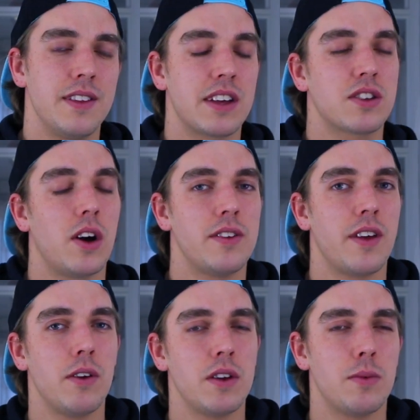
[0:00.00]
That's kind of
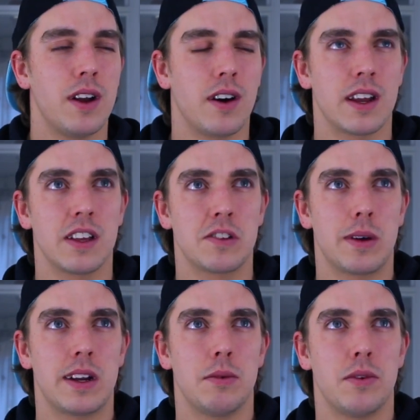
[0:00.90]
the only way that I can
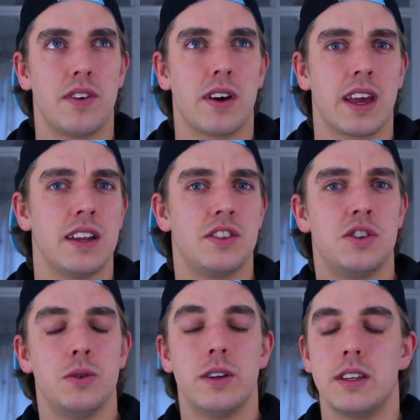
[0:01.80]
explain it without getting
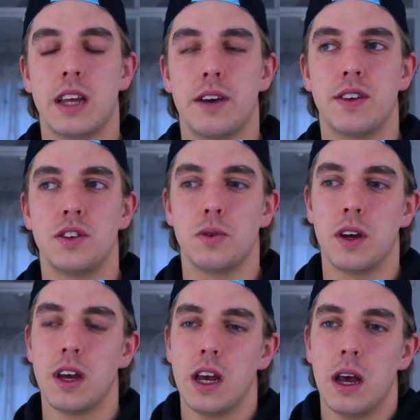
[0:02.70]
too in depth into
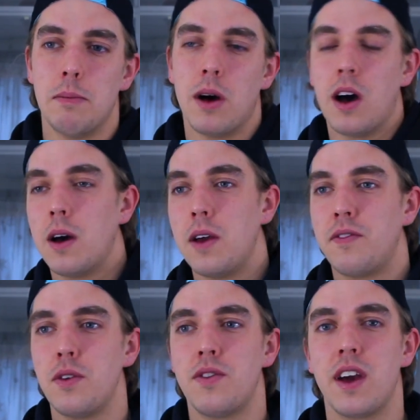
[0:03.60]
it. But if you